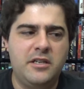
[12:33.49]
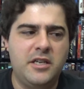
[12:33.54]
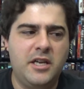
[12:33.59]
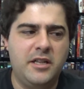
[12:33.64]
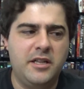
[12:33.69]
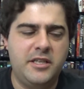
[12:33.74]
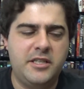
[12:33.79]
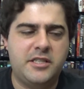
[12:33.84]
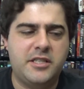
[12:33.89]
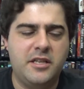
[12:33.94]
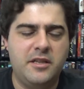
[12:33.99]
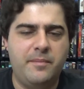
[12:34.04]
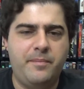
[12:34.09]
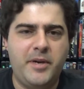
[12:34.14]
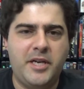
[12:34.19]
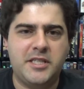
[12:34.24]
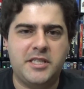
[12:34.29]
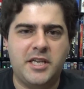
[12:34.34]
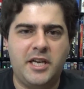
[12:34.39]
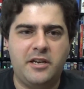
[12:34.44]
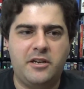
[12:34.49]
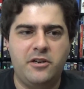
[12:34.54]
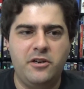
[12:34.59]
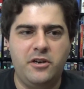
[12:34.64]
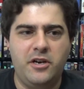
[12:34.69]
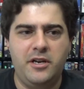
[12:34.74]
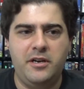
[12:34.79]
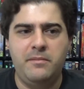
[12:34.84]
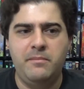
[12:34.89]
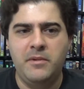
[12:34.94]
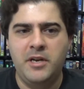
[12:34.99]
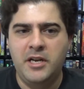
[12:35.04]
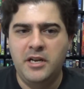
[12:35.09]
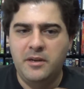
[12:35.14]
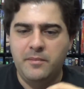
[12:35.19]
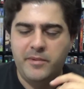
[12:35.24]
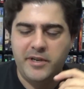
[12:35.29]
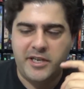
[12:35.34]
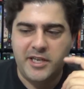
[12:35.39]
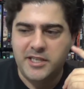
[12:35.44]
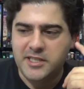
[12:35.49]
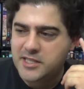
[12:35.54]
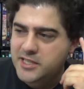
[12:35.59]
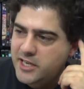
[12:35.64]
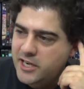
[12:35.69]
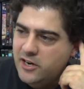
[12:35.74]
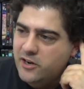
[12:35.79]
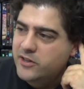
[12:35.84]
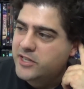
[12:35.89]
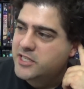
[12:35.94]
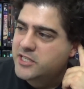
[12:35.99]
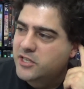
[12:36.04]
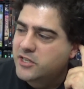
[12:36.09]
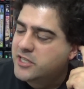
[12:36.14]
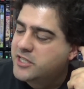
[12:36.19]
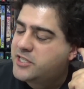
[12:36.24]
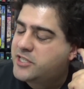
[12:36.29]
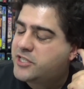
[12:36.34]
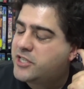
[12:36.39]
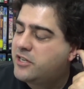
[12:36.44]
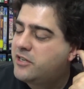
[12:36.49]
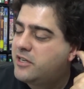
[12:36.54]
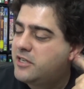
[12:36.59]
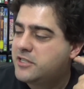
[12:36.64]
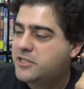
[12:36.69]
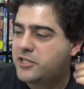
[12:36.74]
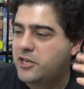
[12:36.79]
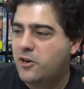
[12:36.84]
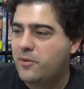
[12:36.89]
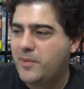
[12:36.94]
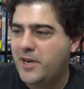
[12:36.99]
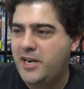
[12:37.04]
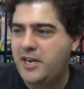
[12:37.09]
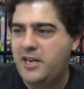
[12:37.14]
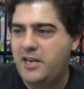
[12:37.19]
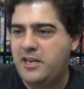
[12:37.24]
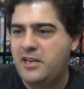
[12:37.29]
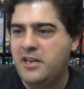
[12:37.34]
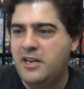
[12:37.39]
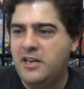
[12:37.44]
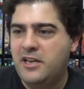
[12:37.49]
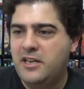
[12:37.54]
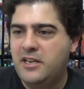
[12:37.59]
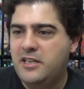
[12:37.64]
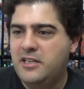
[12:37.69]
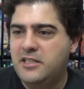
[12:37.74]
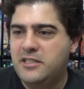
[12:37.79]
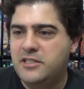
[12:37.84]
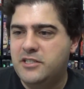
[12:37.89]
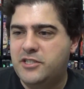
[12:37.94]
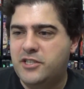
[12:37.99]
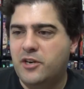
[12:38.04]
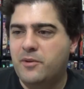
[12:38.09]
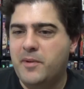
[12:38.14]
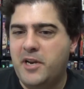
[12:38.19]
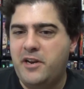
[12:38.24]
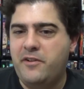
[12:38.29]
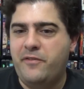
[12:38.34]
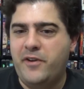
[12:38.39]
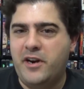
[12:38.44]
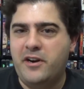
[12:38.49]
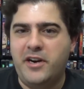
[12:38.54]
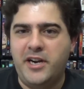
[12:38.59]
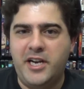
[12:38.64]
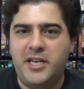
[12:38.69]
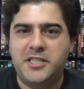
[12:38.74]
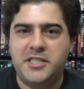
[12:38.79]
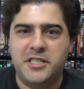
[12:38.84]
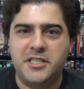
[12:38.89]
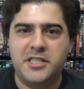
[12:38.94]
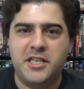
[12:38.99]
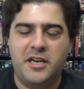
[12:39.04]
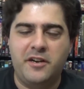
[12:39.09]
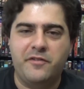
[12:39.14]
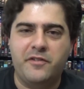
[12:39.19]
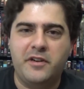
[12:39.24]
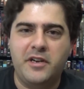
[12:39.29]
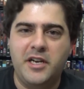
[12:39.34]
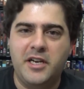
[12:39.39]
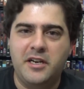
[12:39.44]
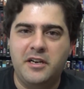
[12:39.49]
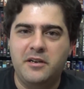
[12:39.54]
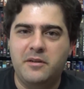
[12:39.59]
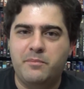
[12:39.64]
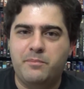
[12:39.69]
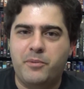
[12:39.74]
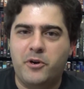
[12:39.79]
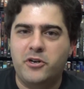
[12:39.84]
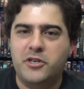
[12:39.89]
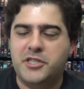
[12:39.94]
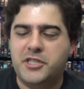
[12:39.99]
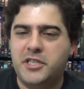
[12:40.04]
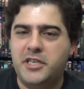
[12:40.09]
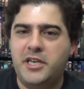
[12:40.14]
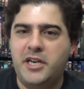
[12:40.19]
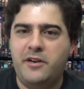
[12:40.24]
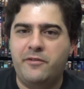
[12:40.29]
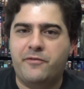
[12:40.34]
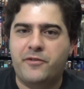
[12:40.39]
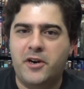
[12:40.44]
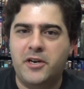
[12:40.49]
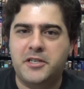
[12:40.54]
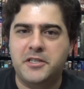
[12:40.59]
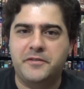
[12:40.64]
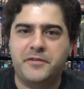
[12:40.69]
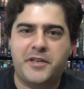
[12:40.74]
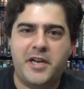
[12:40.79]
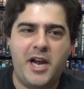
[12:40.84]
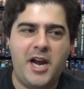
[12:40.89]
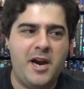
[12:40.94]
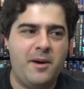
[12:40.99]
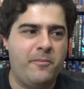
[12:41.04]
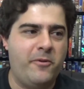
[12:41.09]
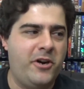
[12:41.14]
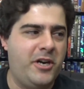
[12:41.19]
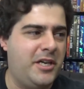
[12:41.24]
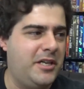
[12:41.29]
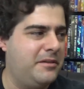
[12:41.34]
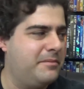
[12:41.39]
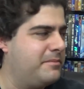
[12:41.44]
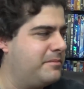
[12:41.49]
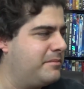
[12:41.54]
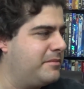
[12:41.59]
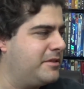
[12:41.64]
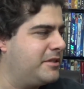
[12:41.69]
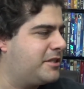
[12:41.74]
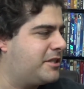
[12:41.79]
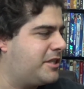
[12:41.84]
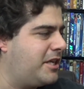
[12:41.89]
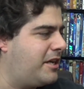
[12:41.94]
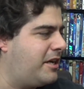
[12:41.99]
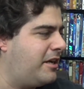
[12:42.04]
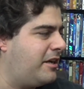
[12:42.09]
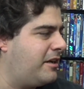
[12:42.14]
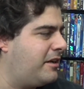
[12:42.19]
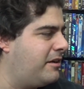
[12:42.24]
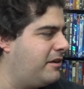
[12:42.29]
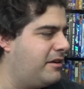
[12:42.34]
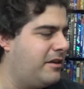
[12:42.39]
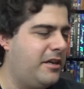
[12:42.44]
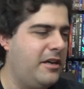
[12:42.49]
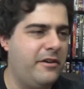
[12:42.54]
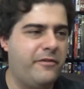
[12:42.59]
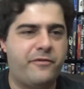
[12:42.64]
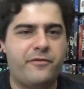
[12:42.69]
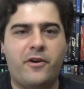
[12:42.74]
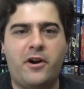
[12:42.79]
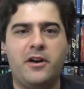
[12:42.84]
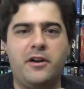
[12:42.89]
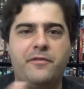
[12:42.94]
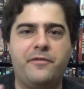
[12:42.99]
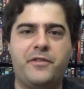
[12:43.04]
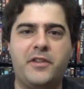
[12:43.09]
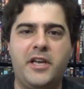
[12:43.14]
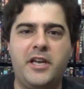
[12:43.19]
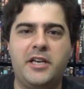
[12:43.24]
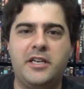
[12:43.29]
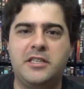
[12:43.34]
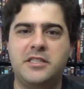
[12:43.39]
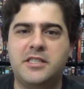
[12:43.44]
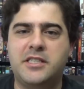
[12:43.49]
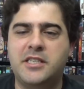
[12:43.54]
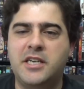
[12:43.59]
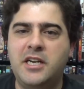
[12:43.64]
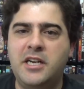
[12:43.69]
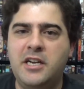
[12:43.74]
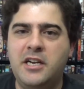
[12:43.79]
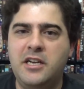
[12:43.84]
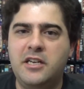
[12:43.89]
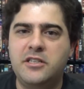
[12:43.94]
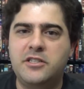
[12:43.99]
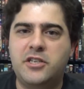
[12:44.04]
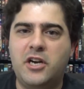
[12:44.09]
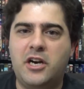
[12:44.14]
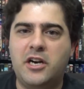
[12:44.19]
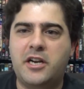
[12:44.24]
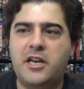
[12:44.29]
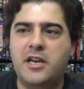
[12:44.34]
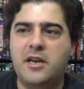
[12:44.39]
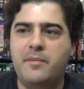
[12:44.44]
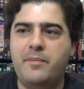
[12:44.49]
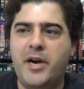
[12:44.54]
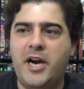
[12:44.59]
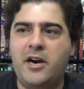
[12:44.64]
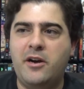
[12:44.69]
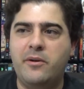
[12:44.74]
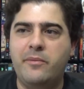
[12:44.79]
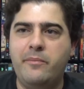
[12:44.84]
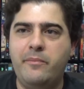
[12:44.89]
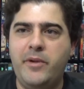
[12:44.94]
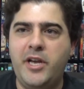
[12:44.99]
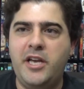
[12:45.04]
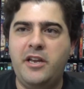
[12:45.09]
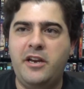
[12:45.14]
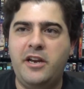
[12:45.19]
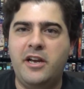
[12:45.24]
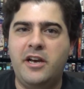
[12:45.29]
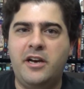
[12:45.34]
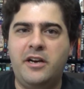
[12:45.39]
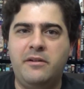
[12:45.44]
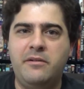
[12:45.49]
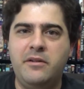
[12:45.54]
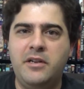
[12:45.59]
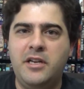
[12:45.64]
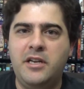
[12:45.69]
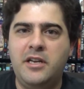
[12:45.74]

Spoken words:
at least to the best I could, because there's only so many variations of person in front of camera, sitting in front of things, talking about media.